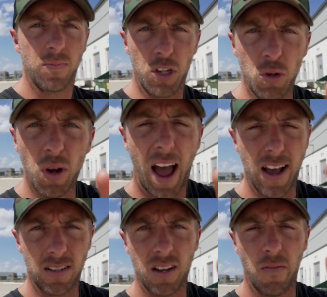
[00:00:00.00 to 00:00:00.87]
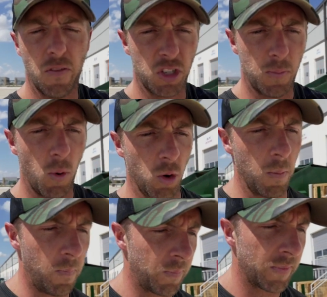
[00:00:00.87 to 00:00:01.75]
you guys for the
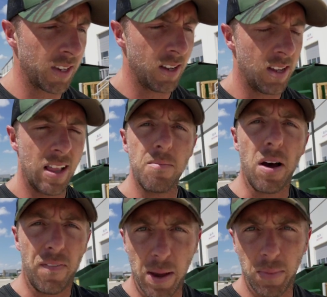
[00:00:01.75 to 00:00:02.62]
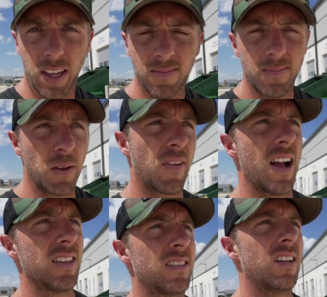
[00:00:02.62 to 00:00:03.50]
support, my family, my
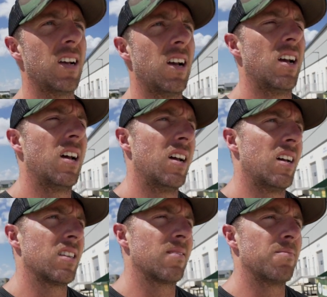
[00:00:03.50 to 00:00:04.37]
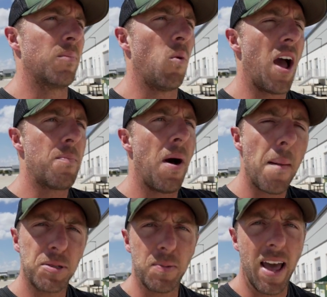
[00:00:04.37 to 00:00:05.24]
friends. But why it
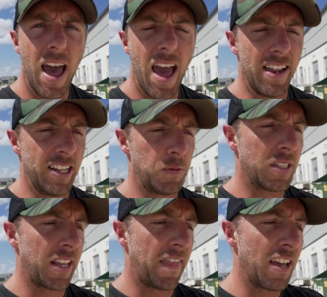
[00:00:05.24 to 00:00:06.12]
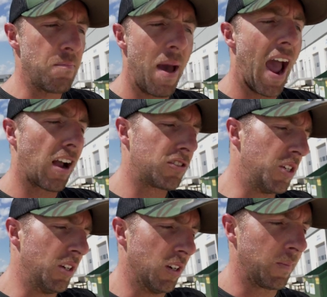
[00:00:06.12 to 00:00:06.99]
pops my head is because I think back
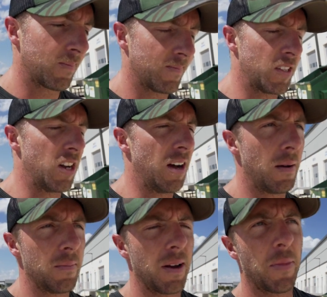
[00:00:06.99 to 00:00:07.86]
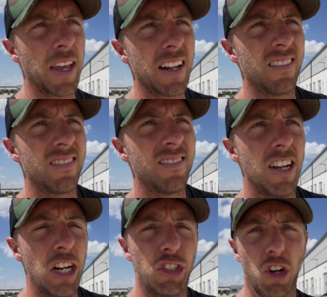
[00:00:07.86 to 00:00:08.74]
to, you know, I'm thinking
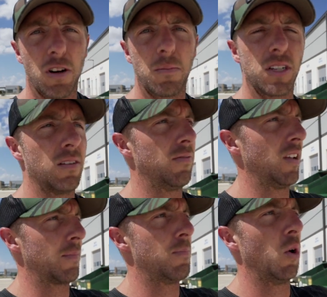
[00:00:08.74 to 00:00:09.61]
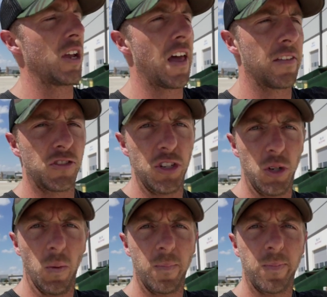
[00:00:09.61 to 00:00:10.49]
in terms of like building out this
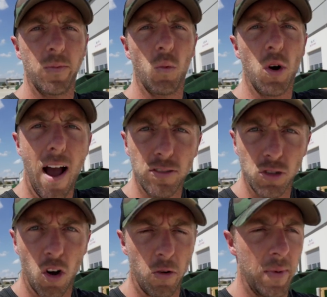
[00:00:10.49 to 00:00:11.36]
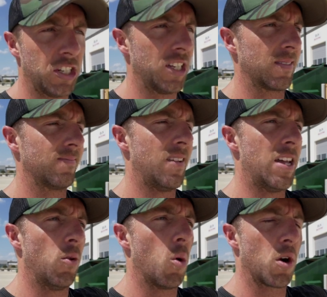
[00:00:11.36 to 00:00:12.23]
new warehouse automation
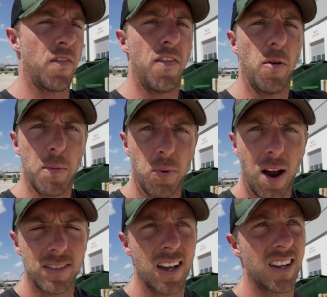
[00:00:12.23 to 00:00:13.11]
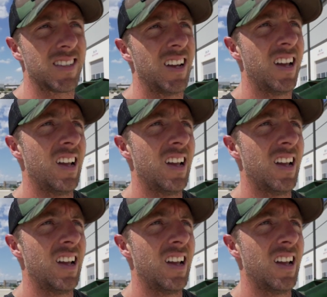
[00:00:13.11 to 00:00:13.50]
and order fulfillment process